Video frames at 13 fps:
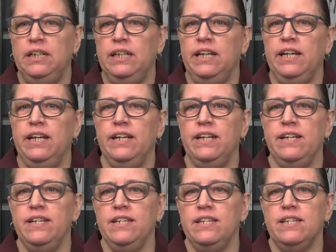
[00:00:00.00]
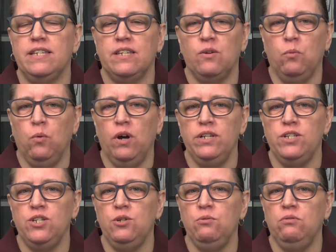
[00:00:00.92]
is, what
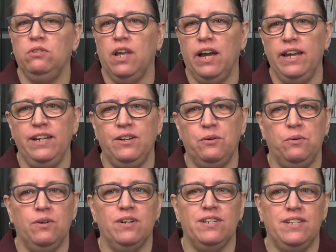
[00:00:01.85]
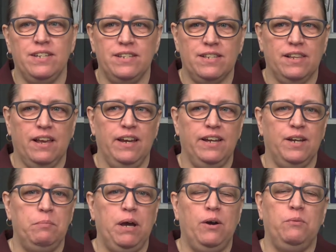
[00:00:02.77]
do you like or dislike
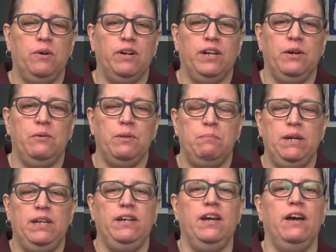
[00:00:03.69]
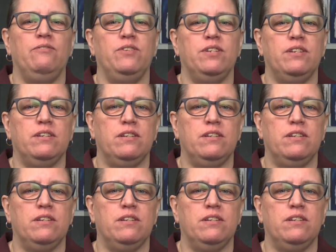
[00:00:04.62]
about working with PDFs?